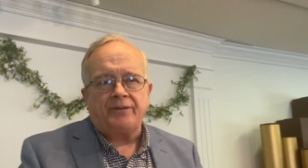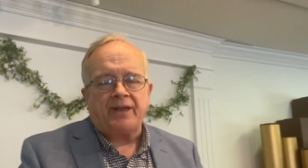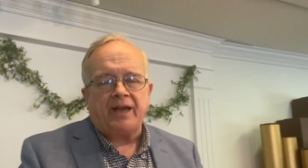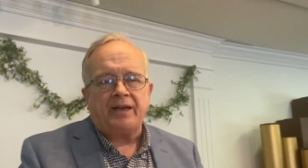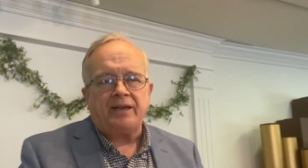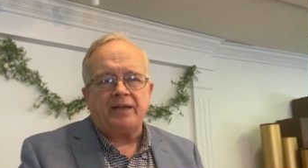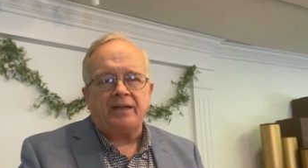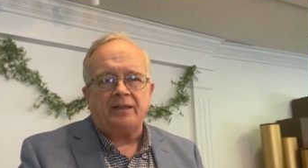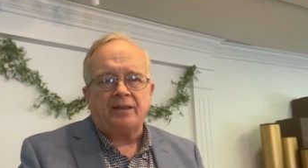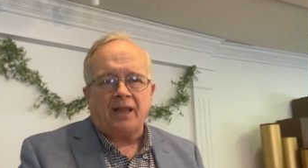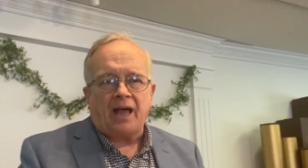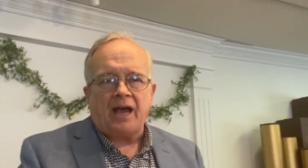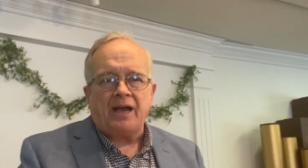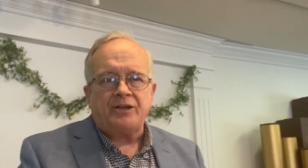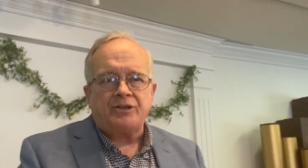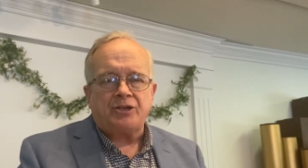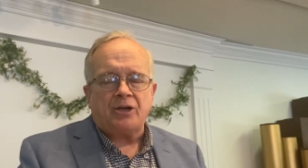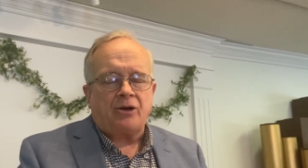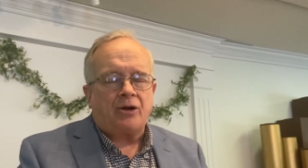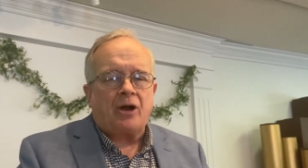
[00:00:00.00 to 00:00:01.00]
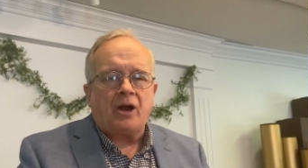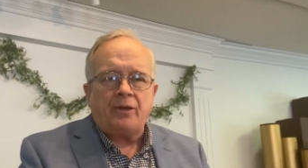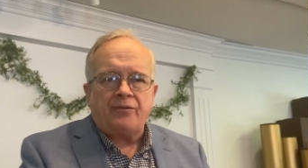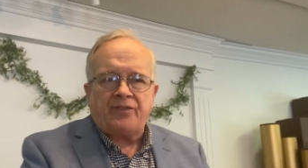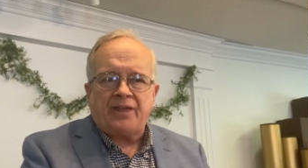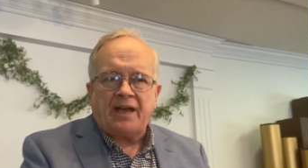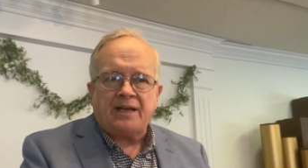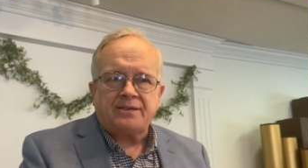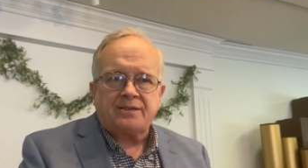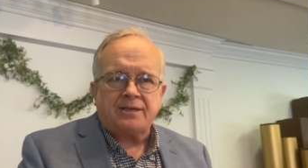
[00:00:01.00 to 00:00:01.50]
that Elijah or uh,
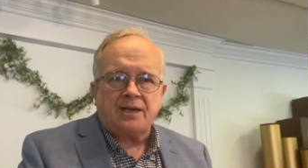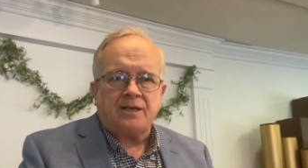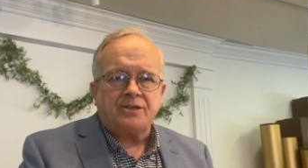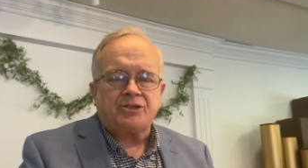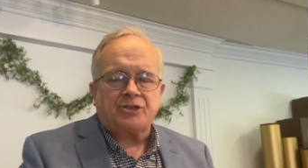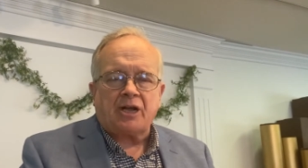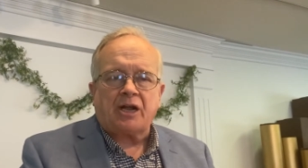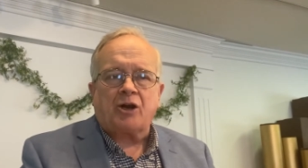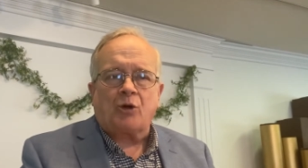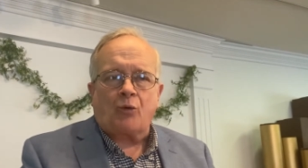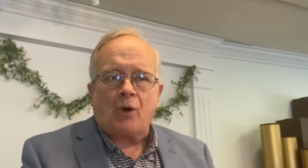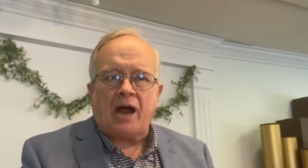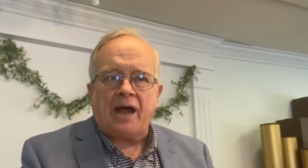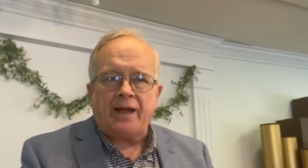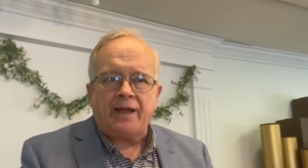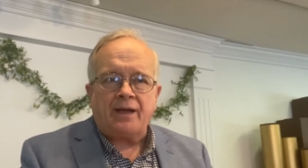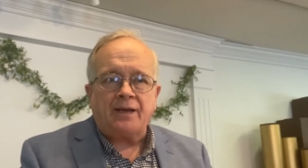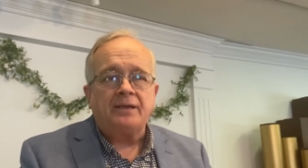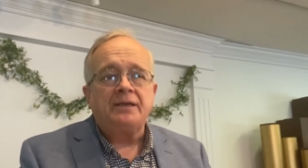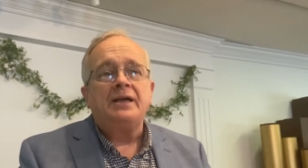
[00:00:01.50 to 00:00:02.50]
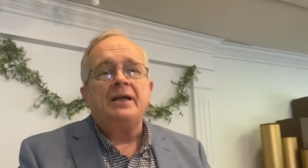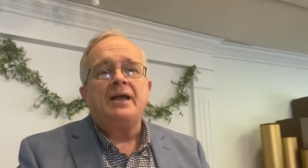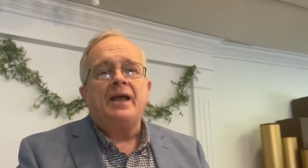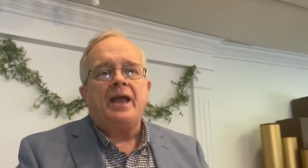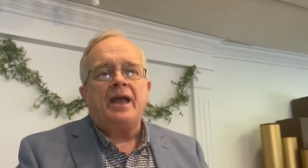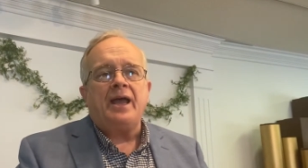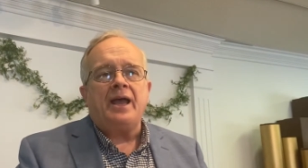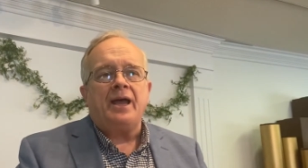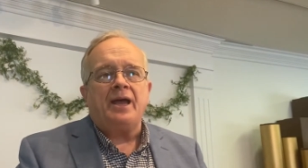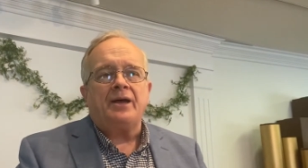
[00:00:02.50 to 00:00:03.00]
that uh, Zechariah
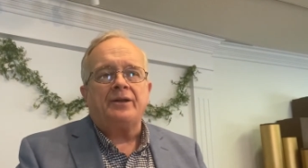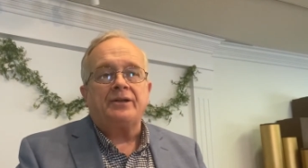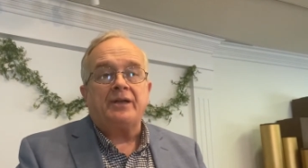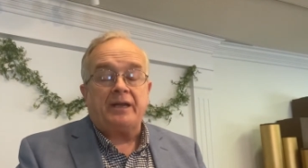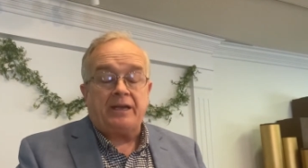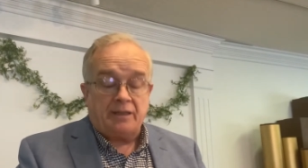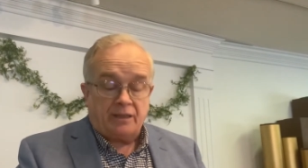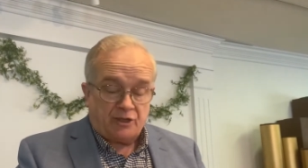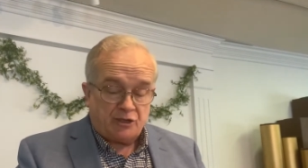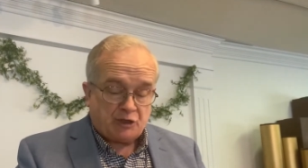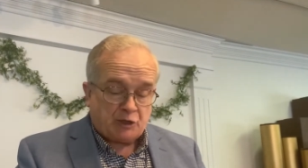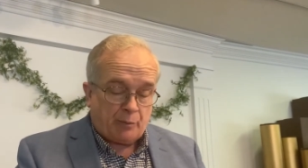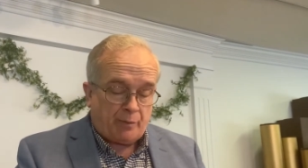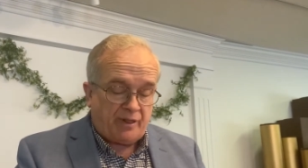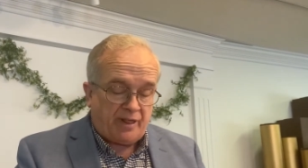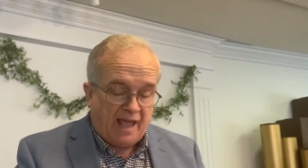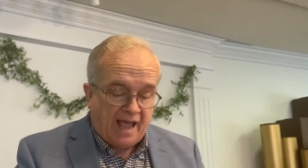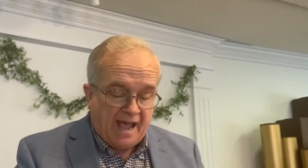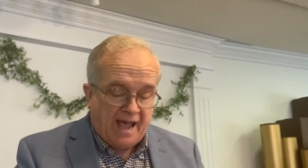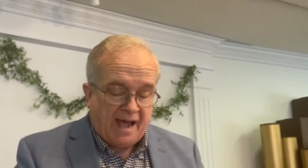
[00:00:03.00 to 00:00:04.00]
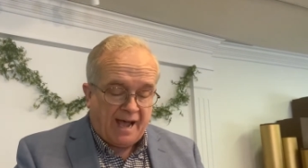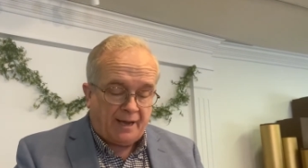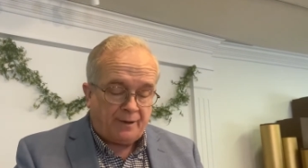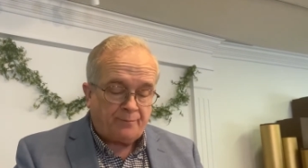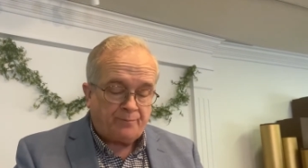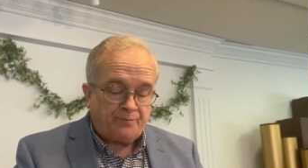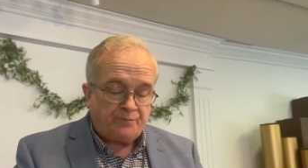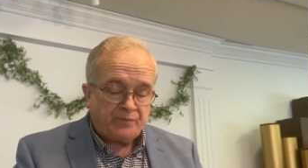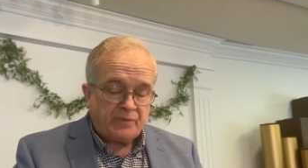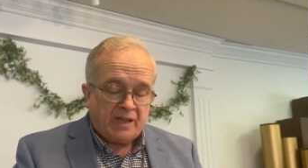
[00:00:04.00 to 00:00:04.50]
and Elizabeth had.
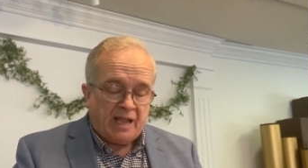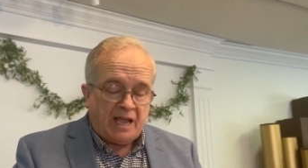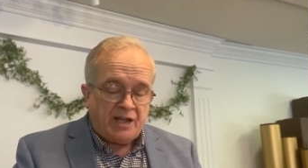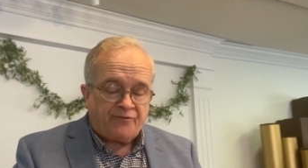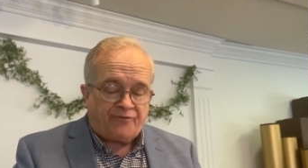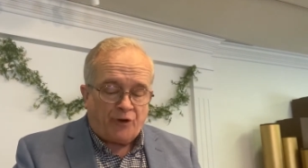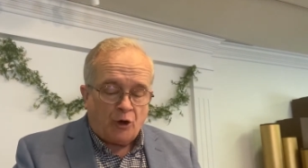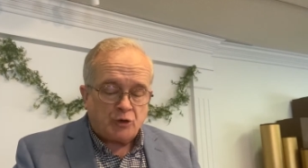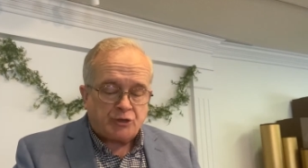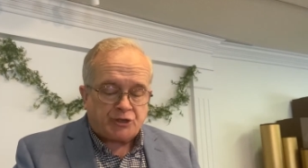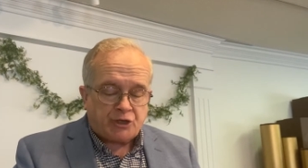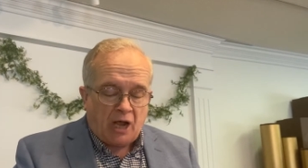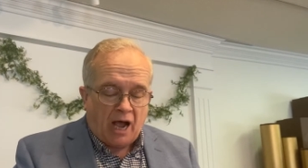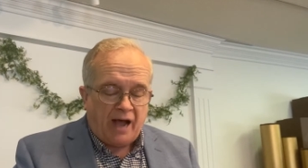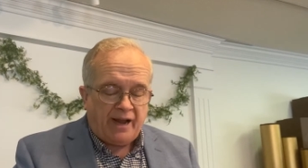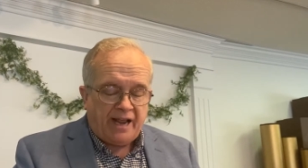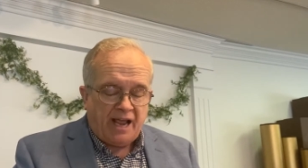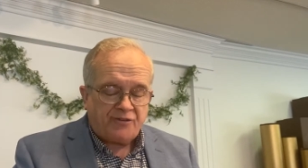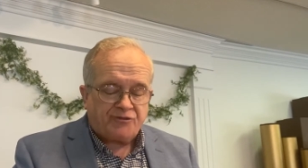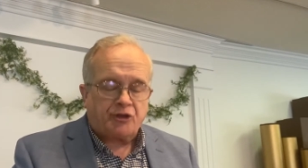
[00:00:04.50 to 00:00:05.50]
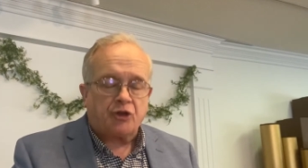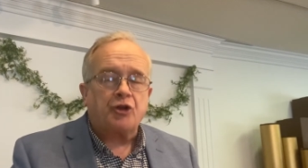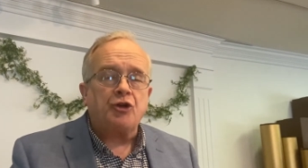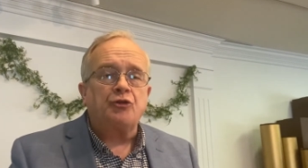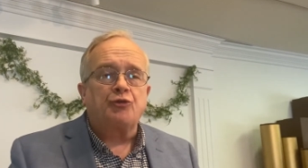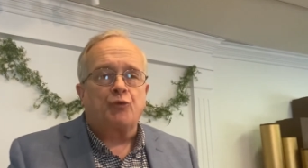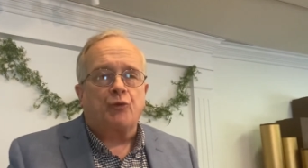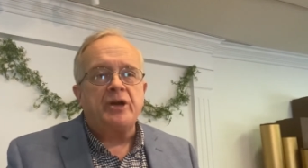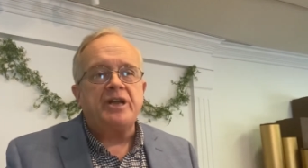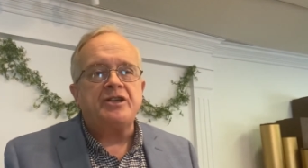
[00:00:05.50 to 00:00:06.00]
And folks, God has a
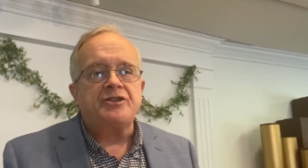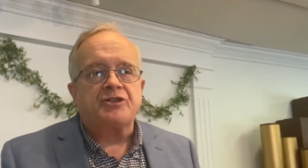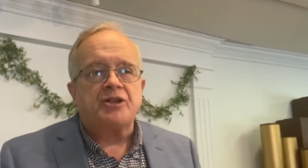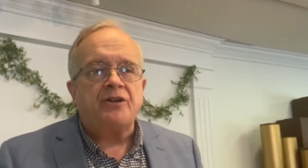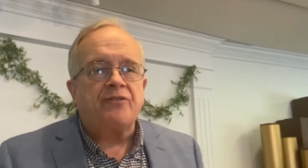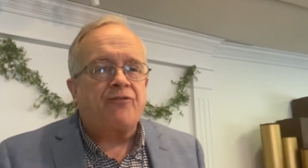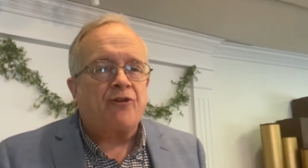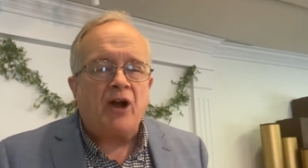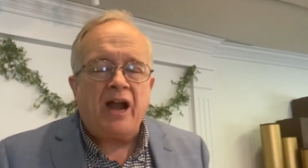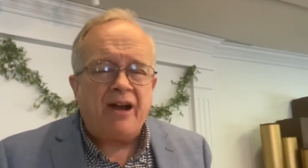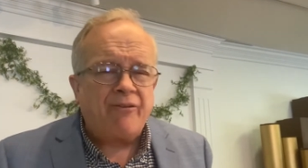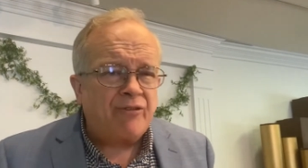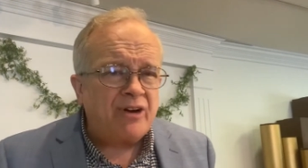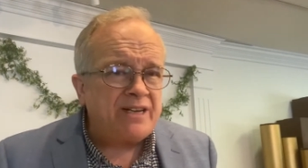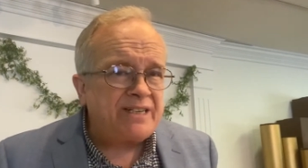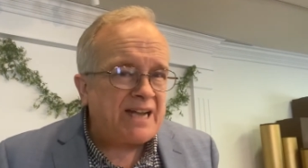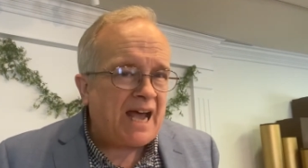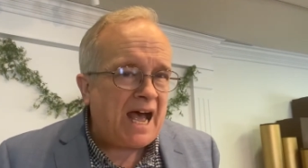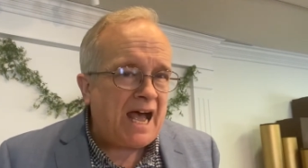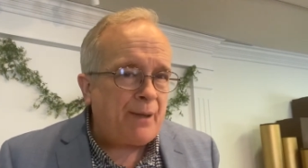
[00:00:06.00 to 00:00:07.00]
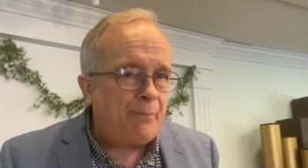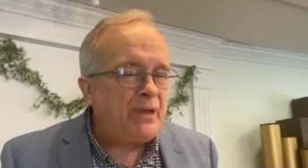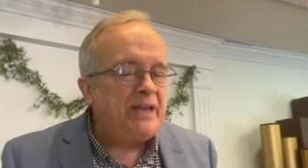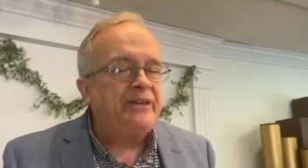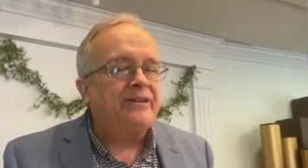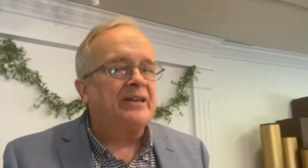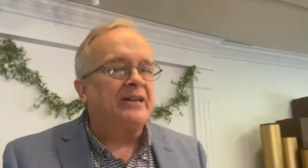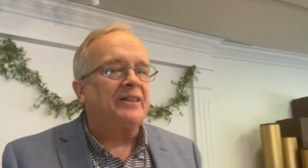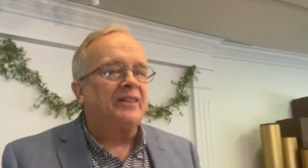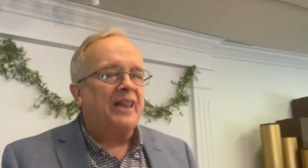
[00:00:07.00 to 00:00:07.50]
good reason for every time he
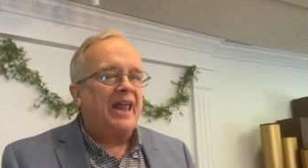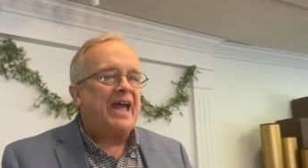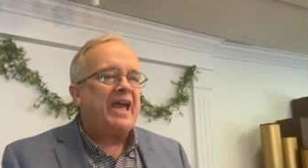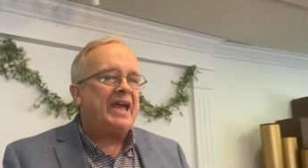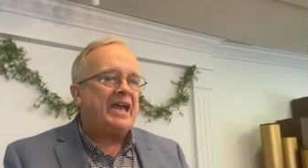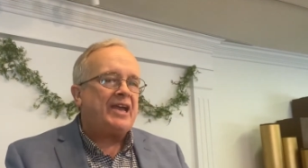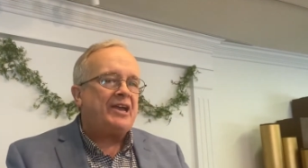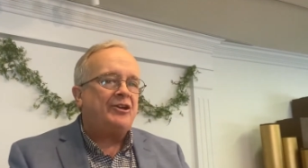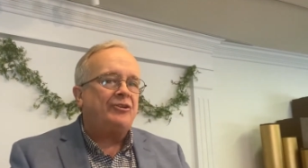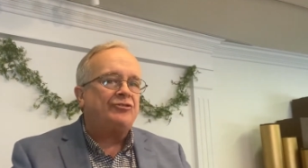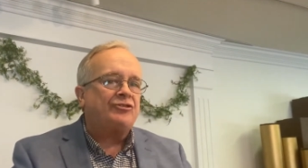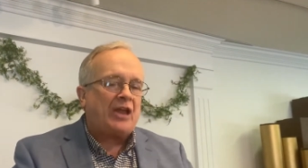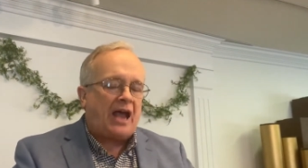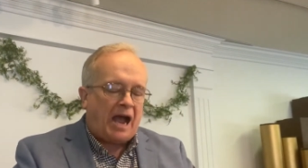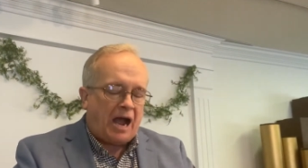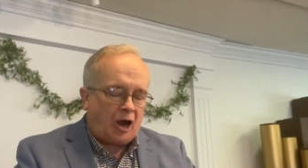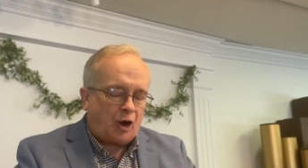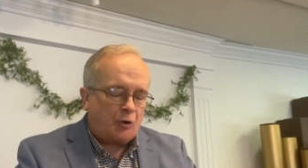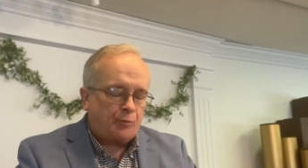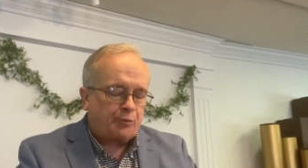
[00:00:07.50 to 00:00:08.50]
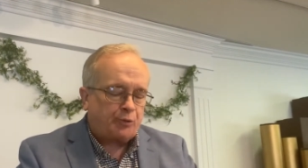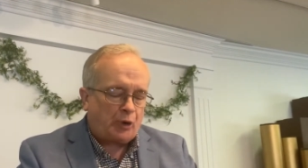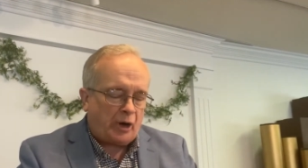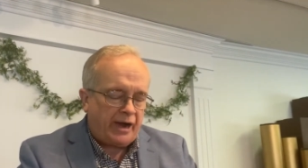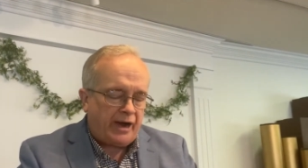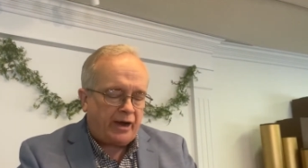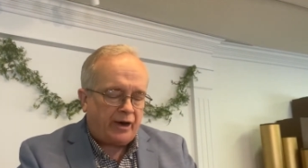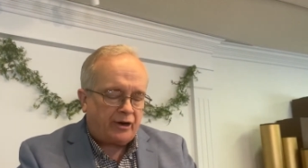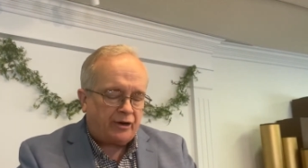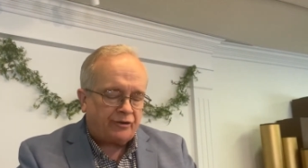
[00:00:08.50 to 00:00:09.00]
delays our
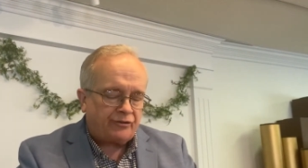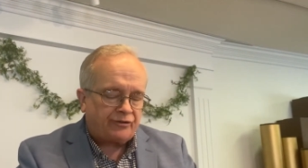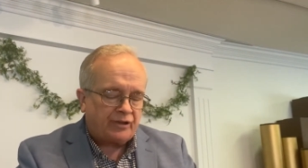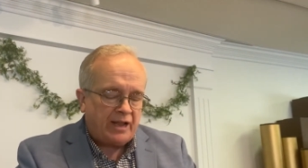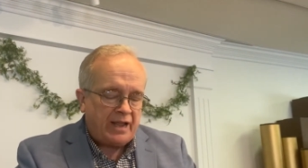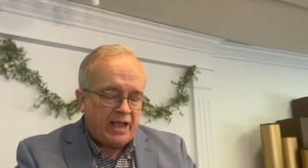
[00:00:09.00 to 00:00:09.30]
prayers.